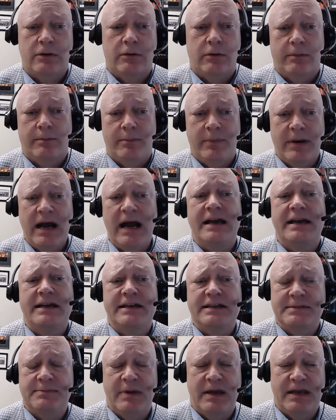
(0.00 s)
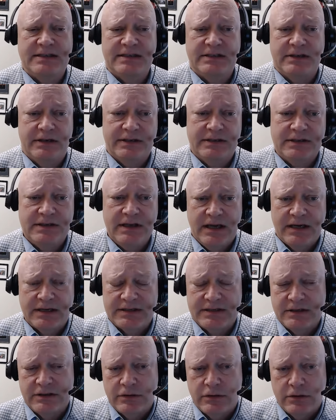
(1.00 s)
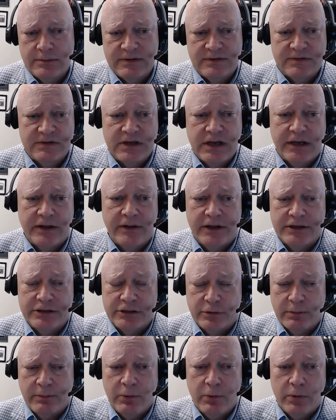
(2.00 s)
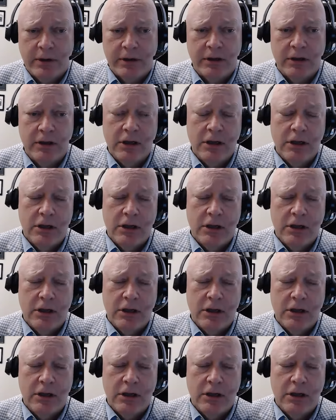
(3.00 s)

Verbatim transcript: or bias based on sex in terms of psychological reporting.